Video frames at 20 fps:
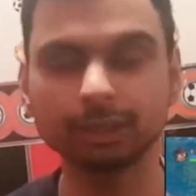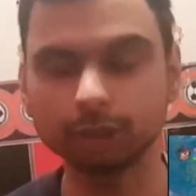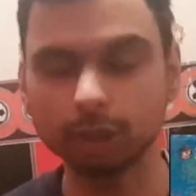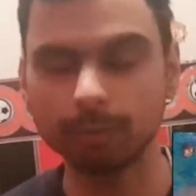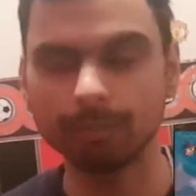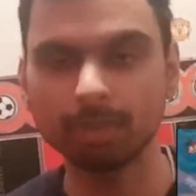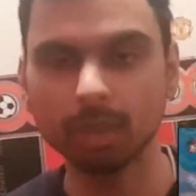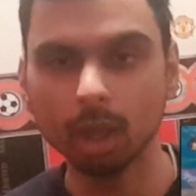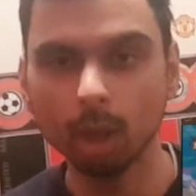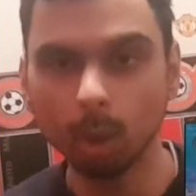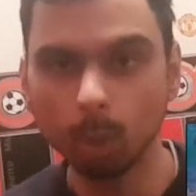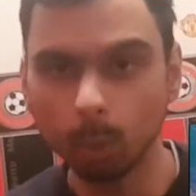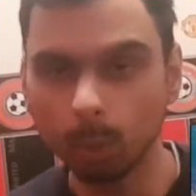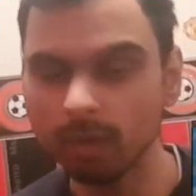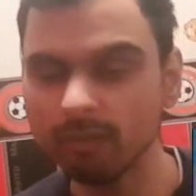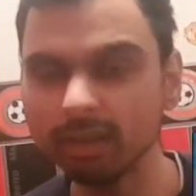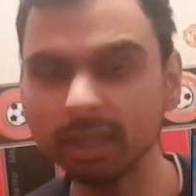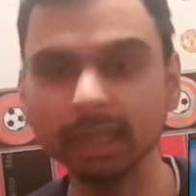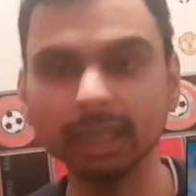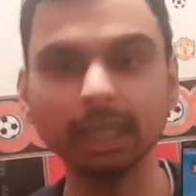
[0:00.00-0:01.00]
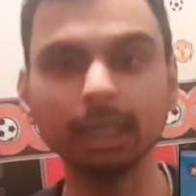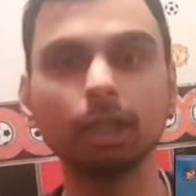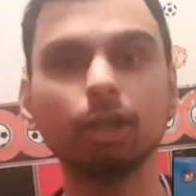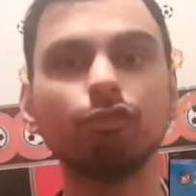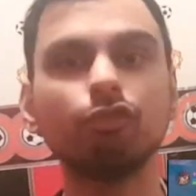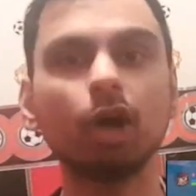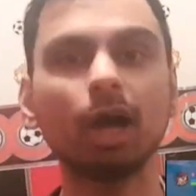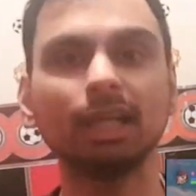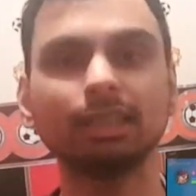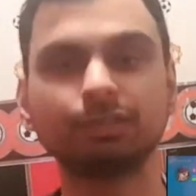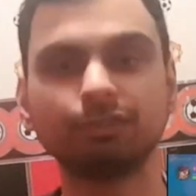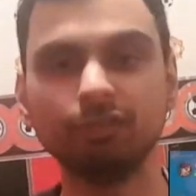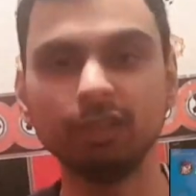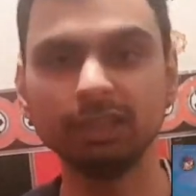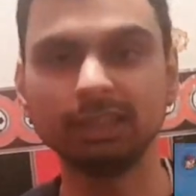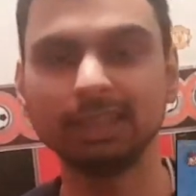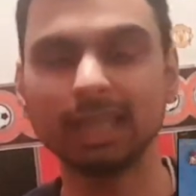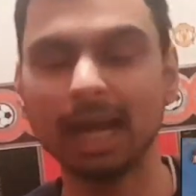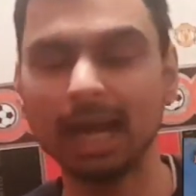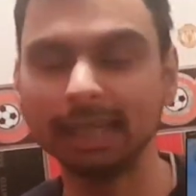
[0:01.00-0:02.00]
So, remember the Kid LAROI has
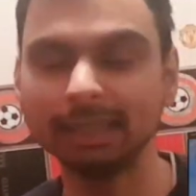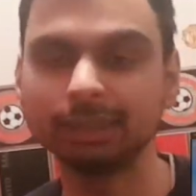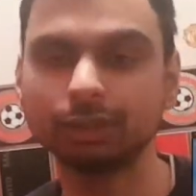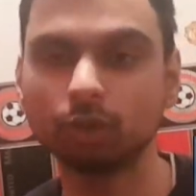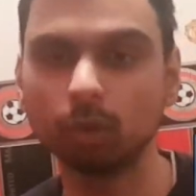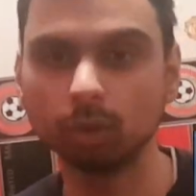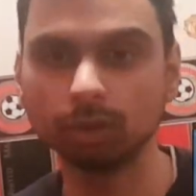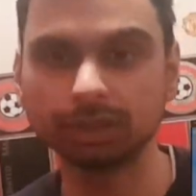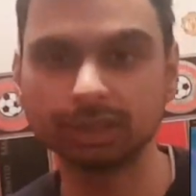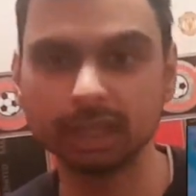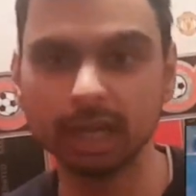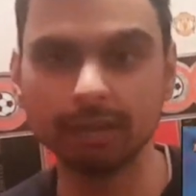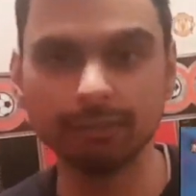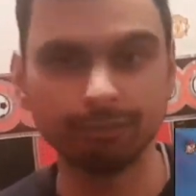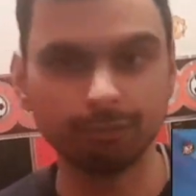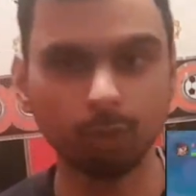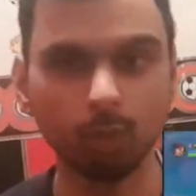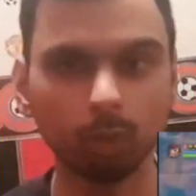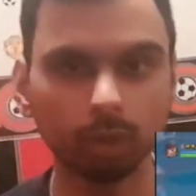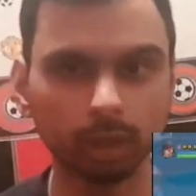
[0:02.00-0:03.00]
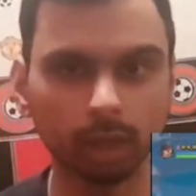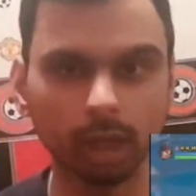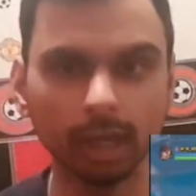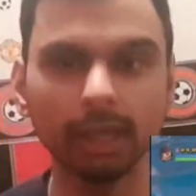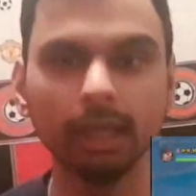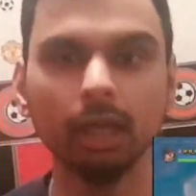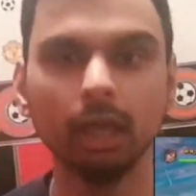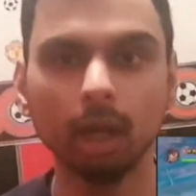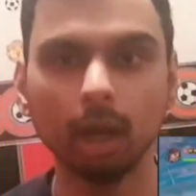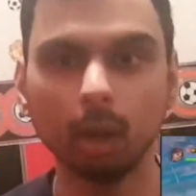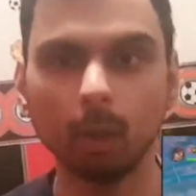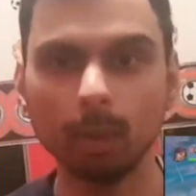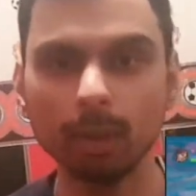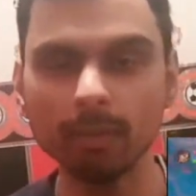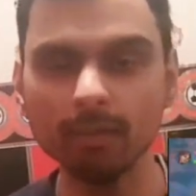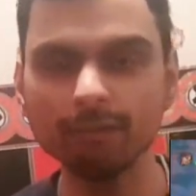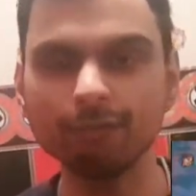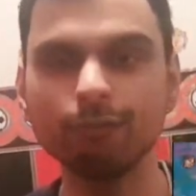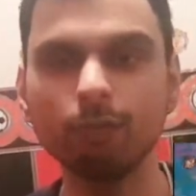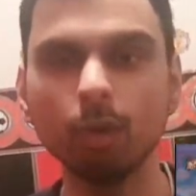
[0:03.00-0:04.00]
recently had his concert in Fortnite
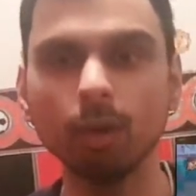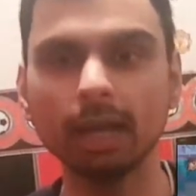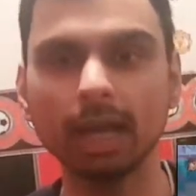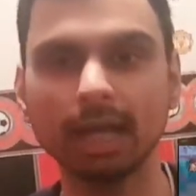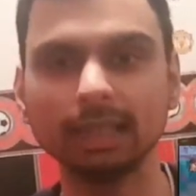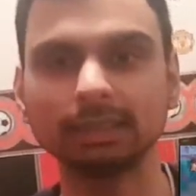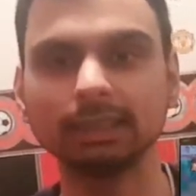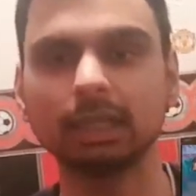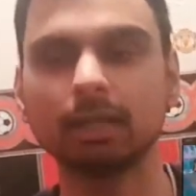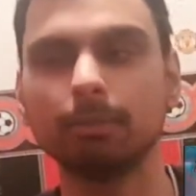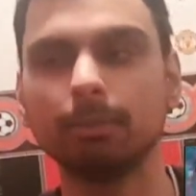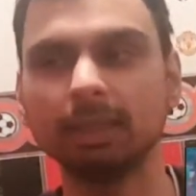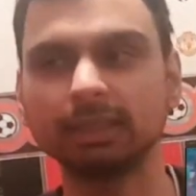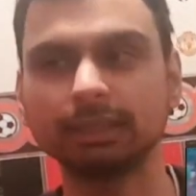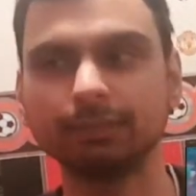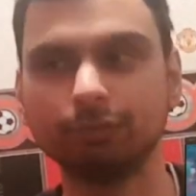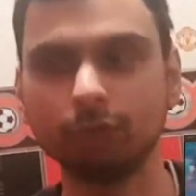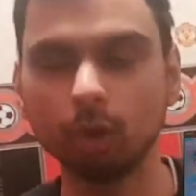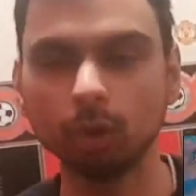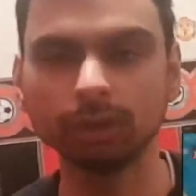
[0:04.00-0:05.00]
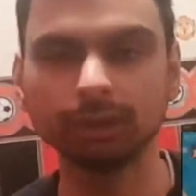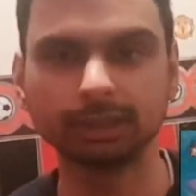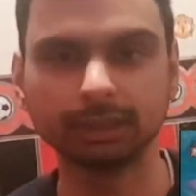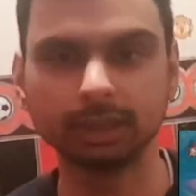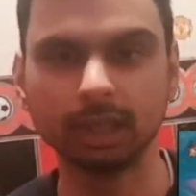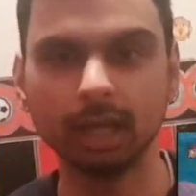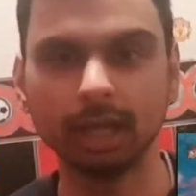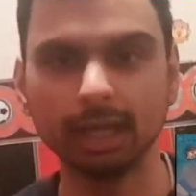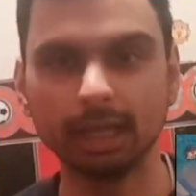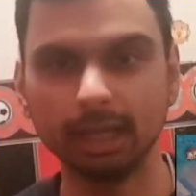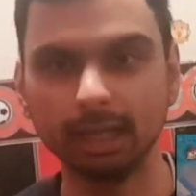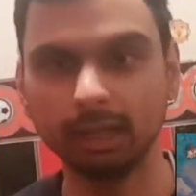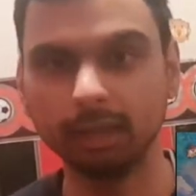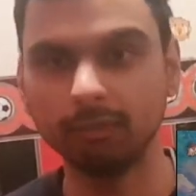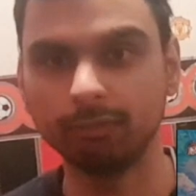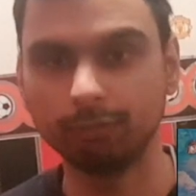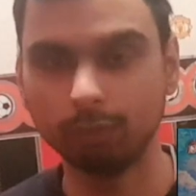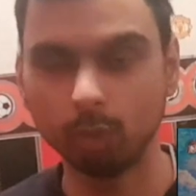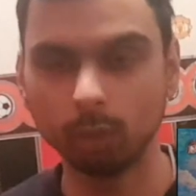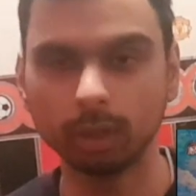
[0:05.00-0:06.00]
Whenever Fortnite has like a massive concert in
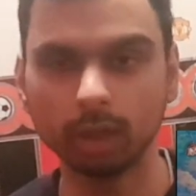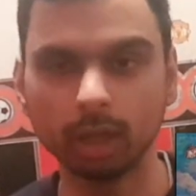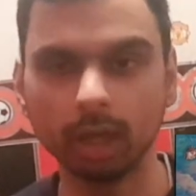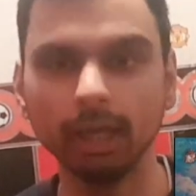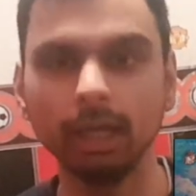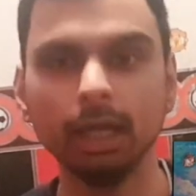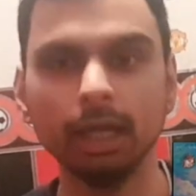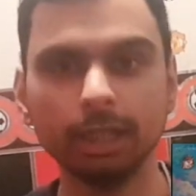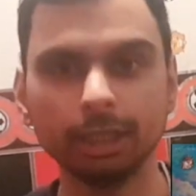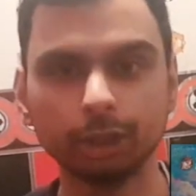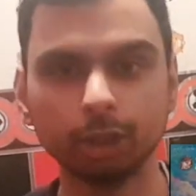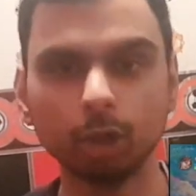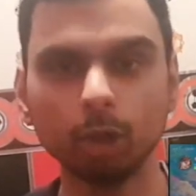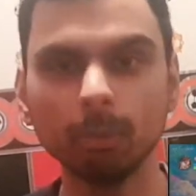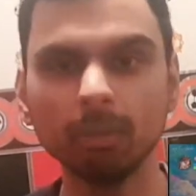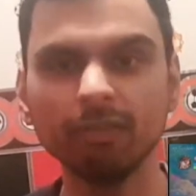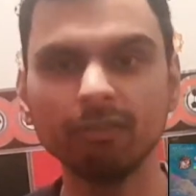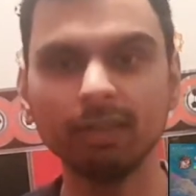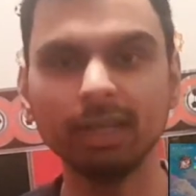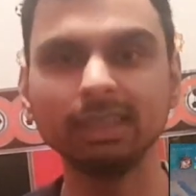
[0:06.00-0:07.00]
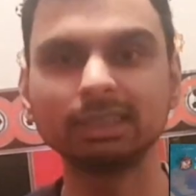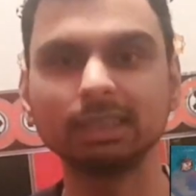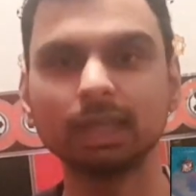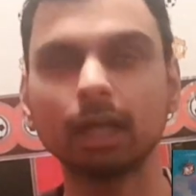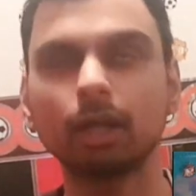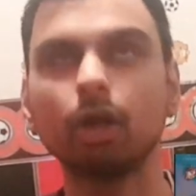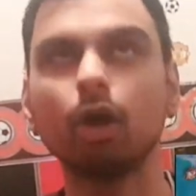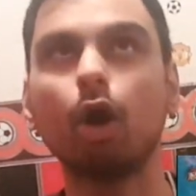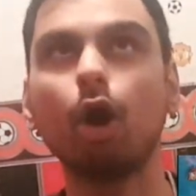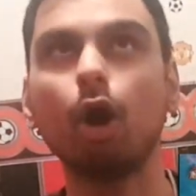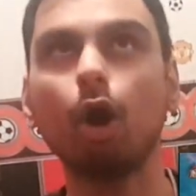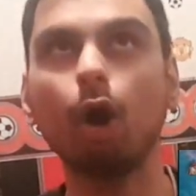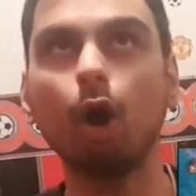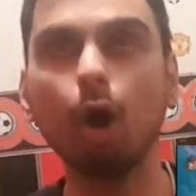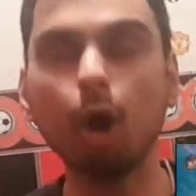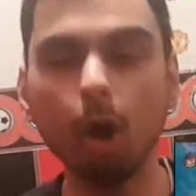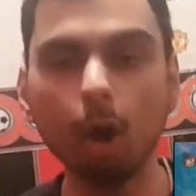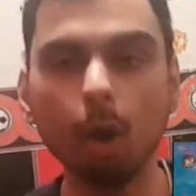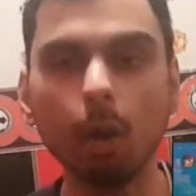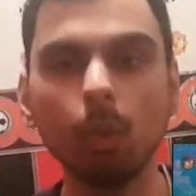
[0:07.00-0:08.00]
Fortnite, they normally release like a
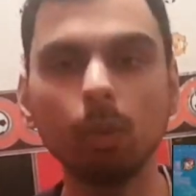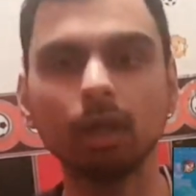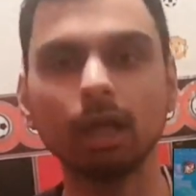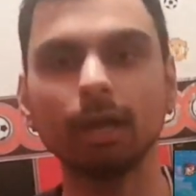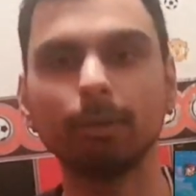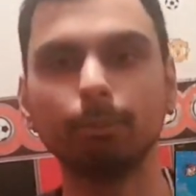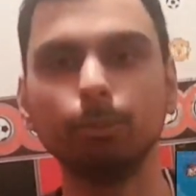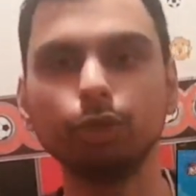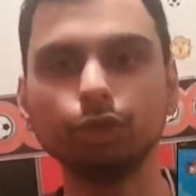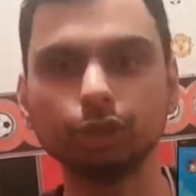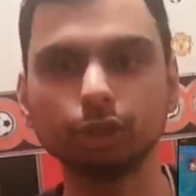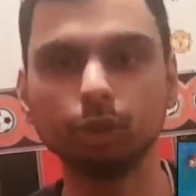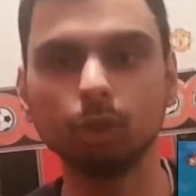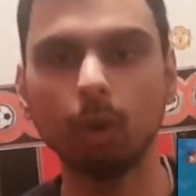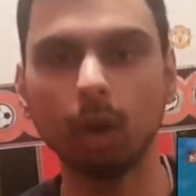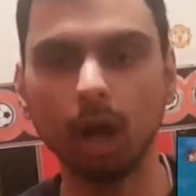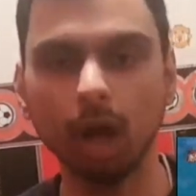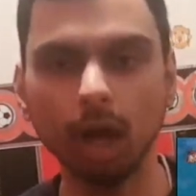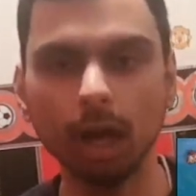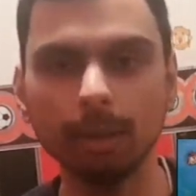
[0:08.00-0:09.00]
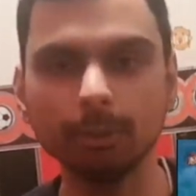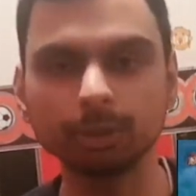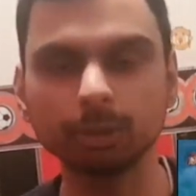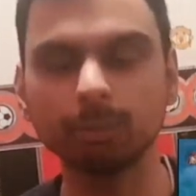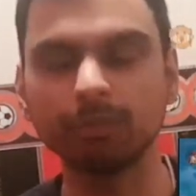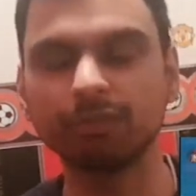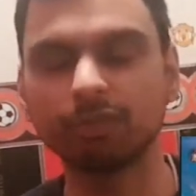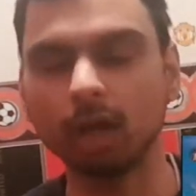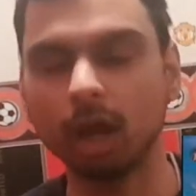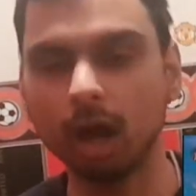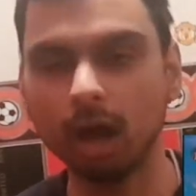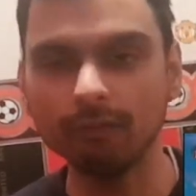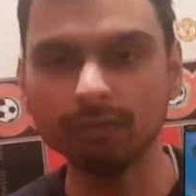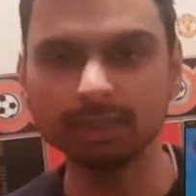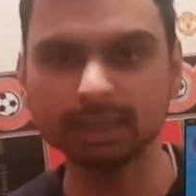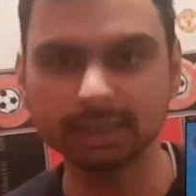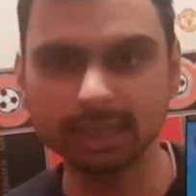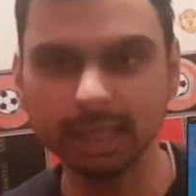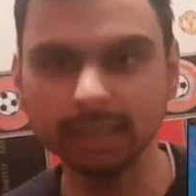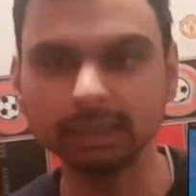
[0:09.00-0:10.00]
whole like musical item shop with the other
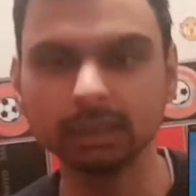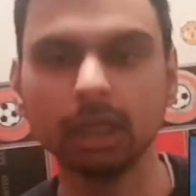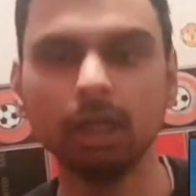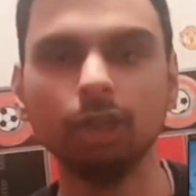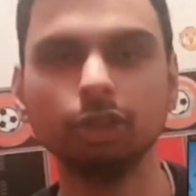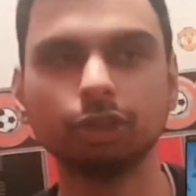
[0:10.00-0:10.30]
skins.